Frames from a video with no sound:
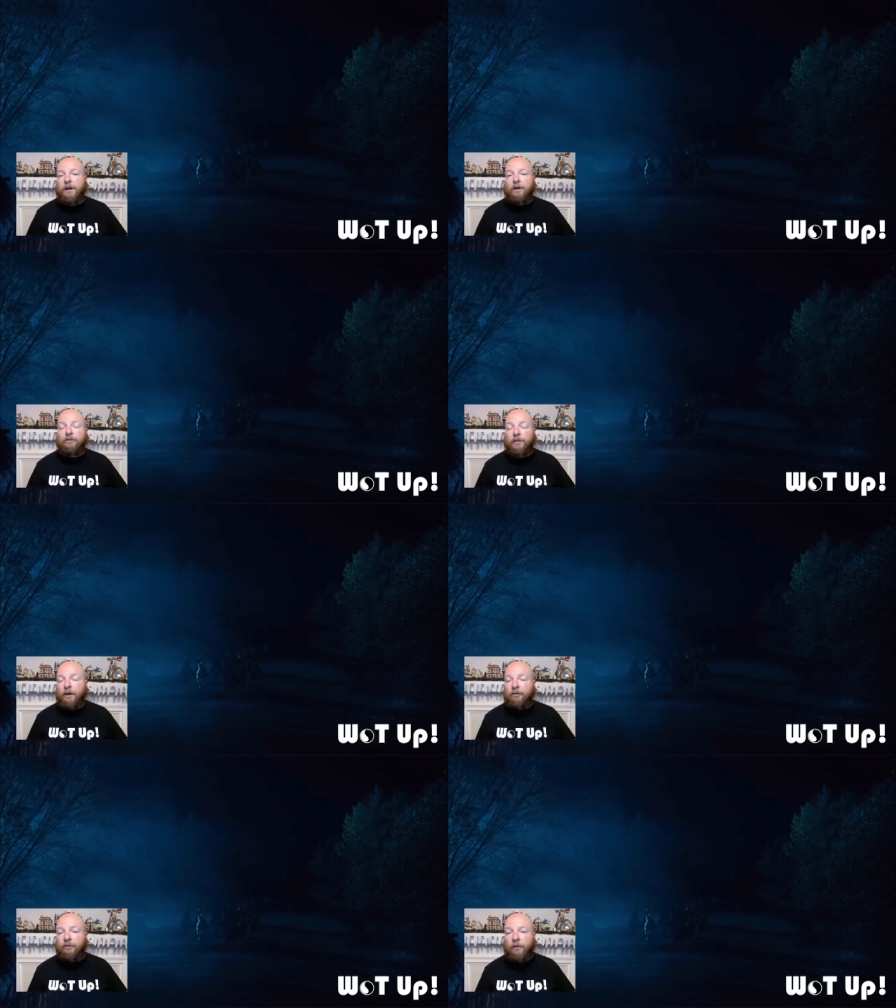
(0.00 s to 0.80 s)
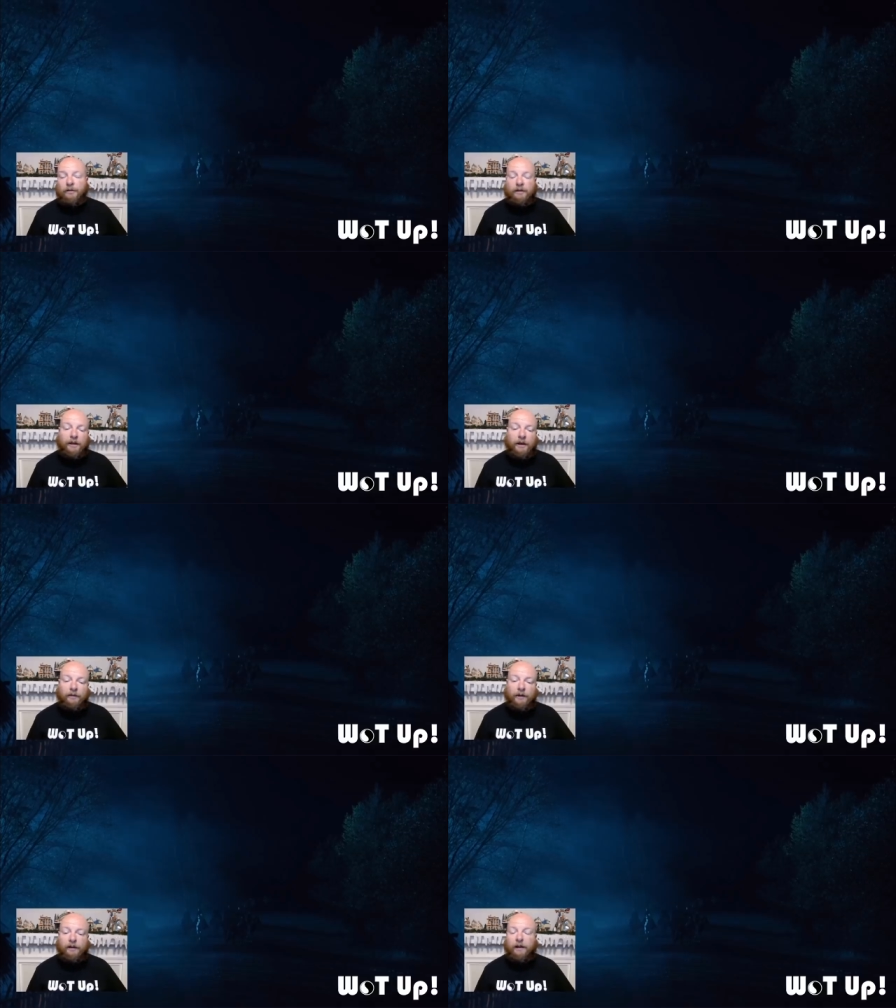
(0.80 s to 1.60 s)
So they are showing the
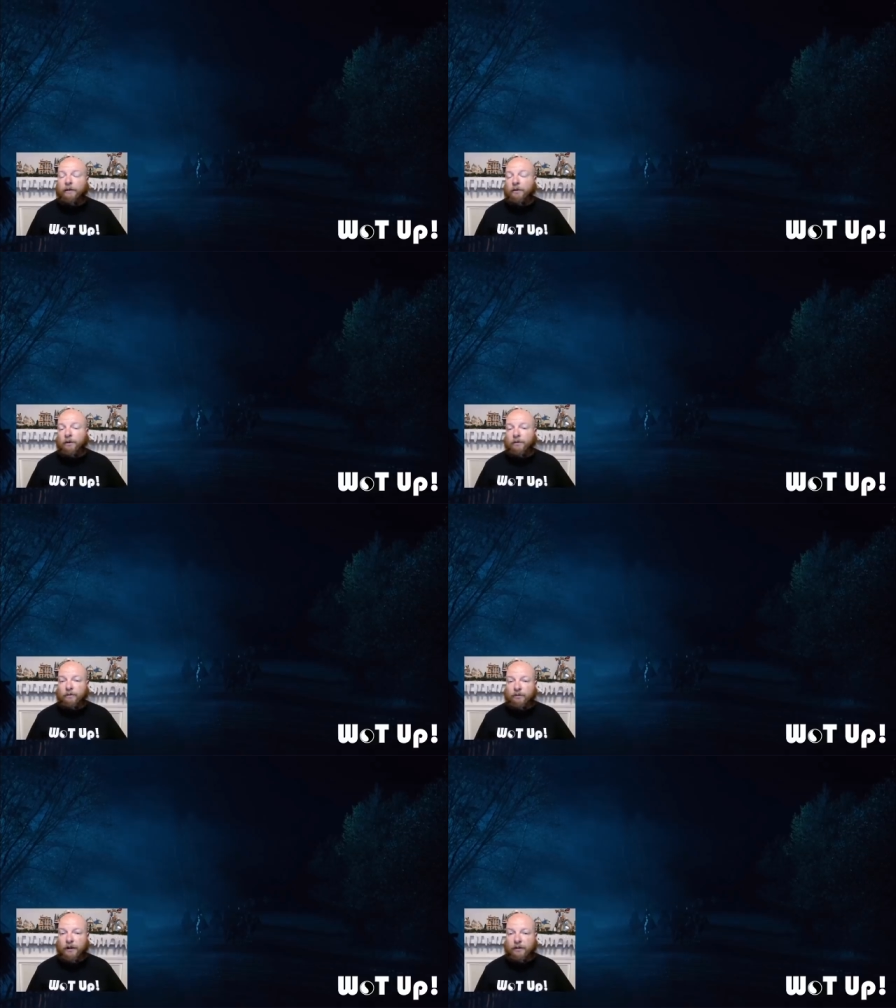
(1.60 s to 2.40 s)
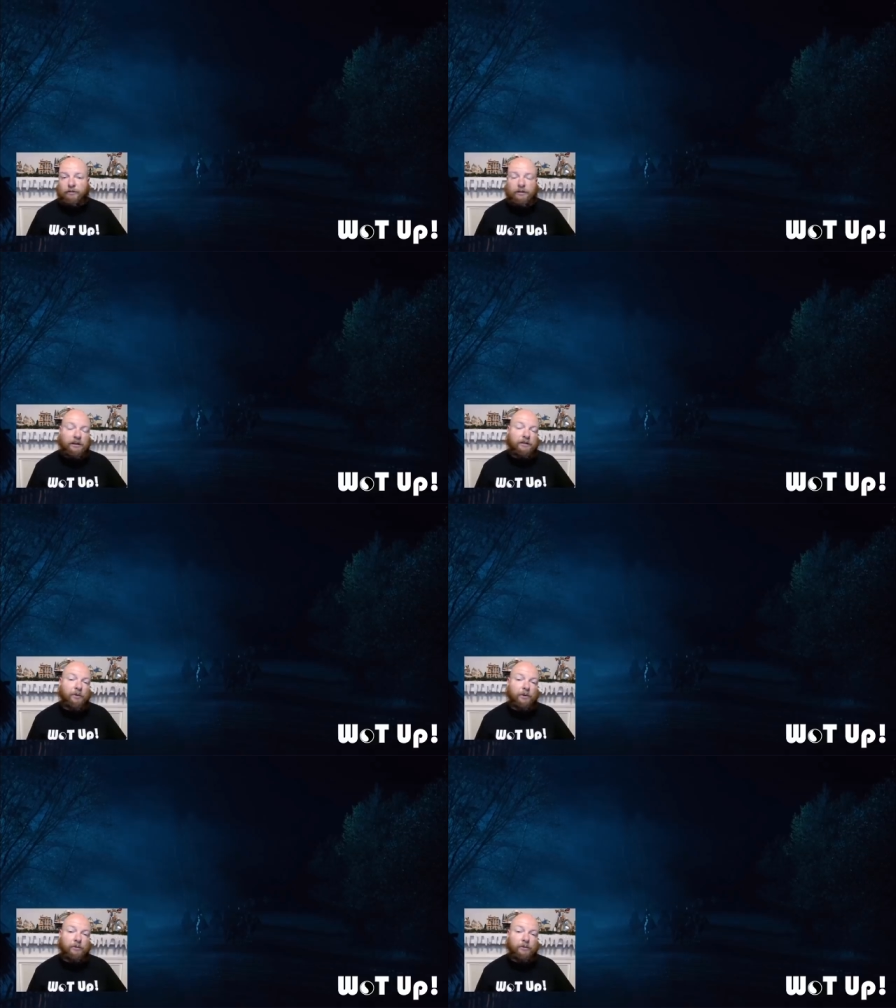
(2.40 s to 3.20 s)
town there. Now, I don't know if it was a cut scene of them
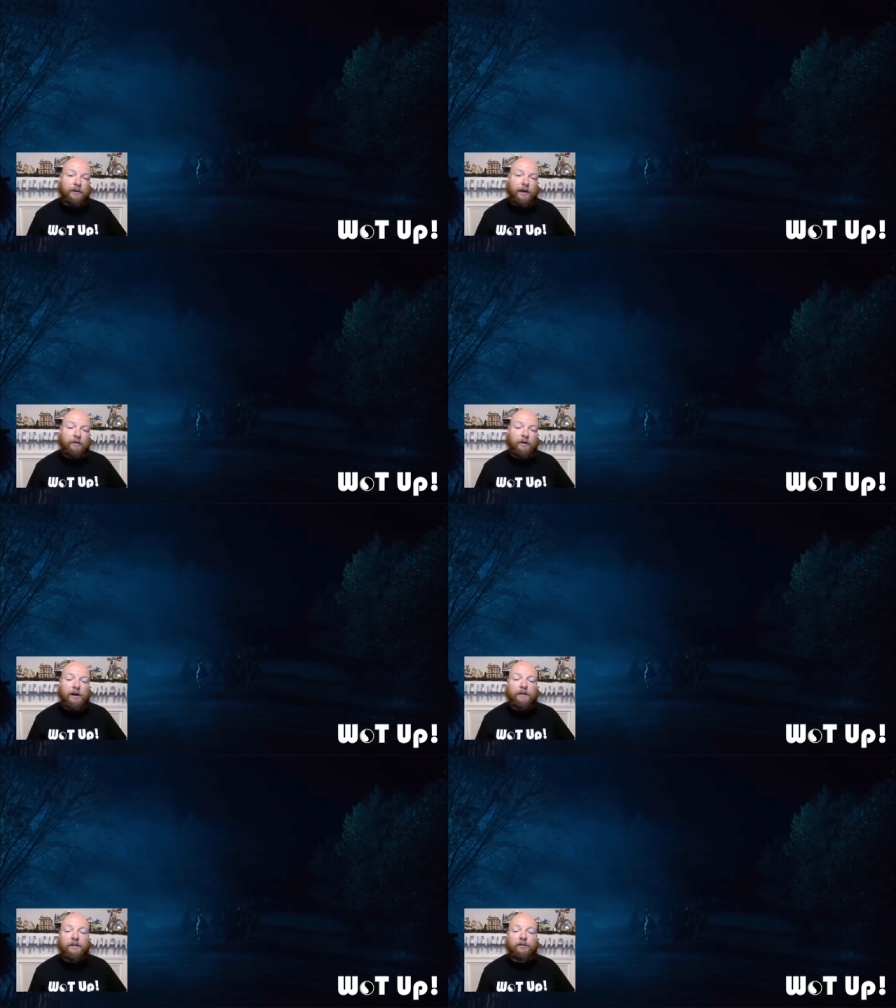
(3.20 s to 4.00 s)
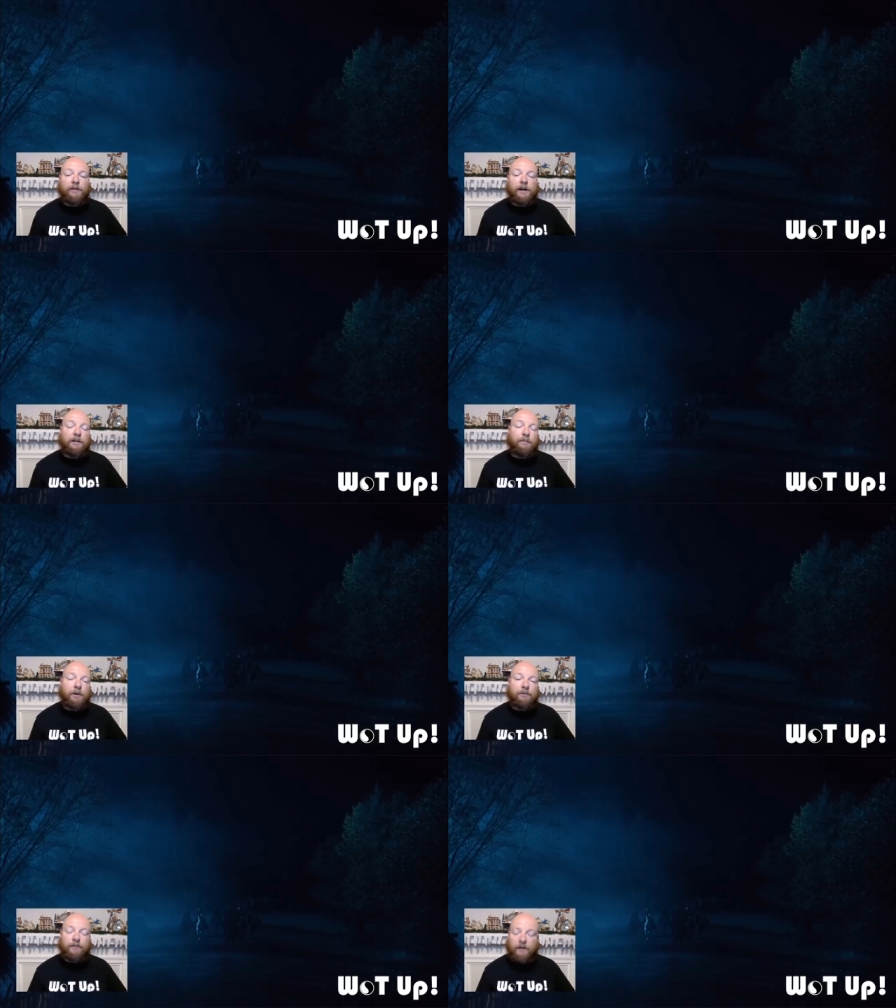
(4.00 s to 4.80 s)
going through the town or not. They decided to
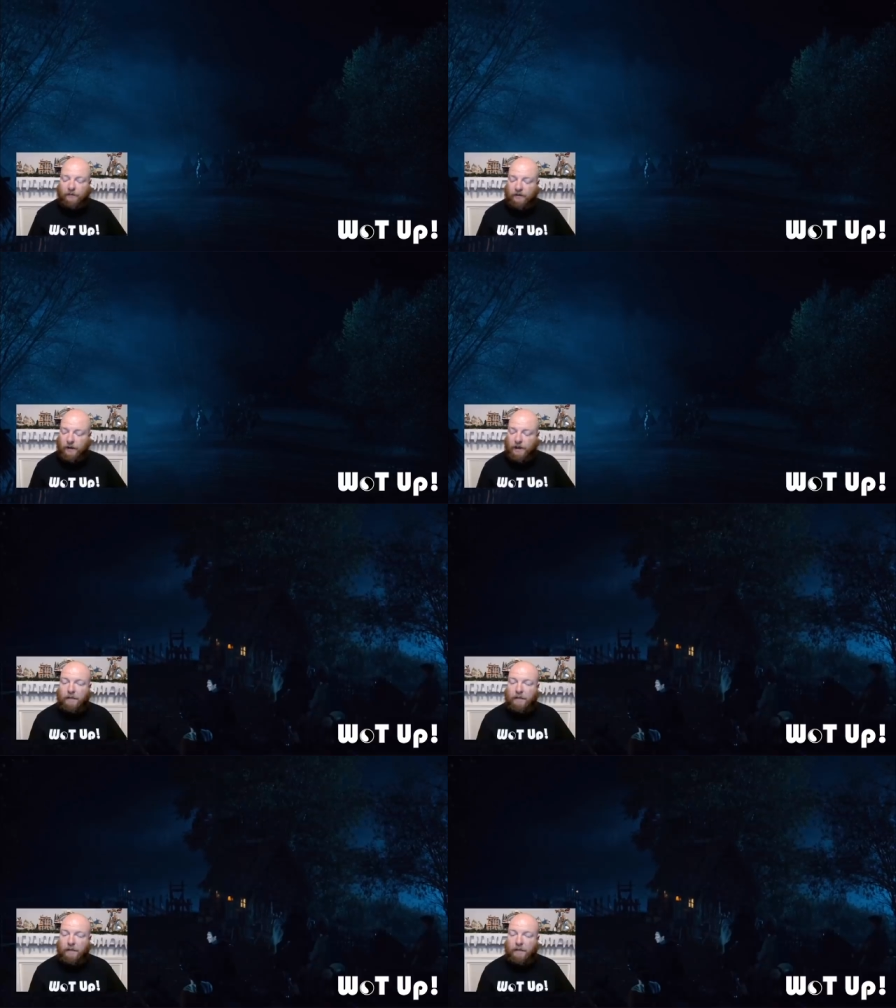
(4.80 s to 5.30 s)
put it in front of it.